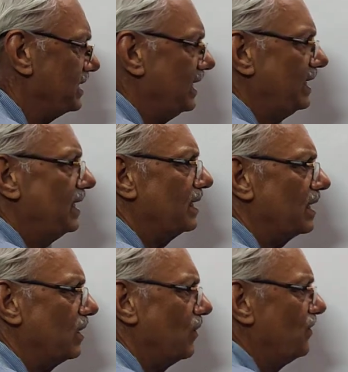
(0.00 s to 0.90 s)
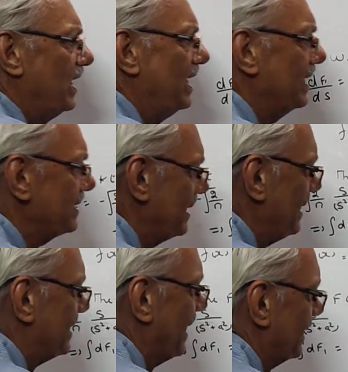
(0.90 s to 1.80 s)
is the integral of dx?
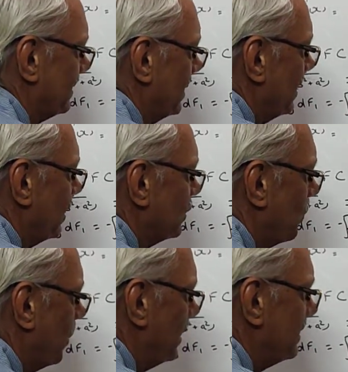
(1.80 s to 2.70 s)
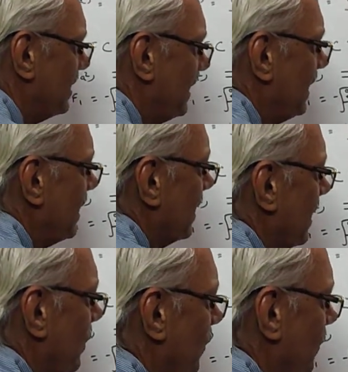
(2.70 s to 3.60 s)
It is x. So what is the integral